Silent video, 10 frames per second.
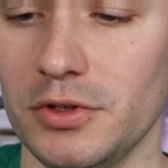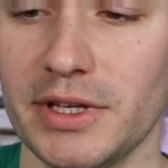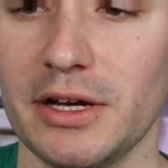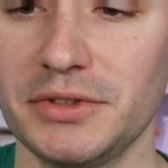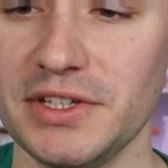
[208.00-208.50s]

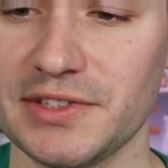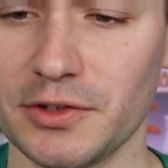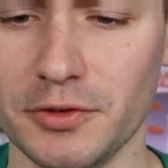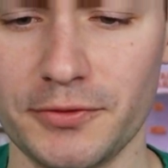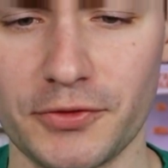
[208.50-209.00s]
Pulling out these
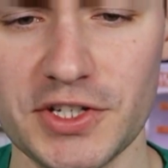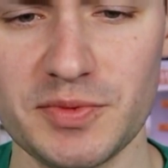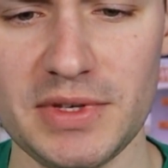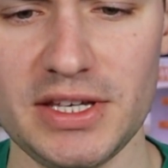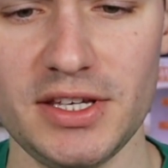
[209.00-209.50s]
little
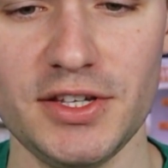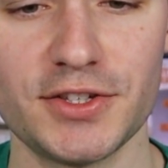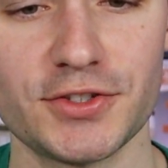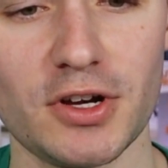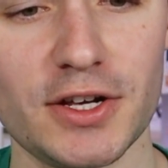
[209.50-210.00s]
Frisbee
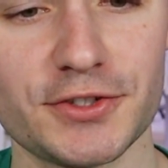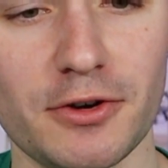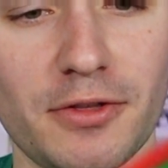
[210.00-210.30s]
saucer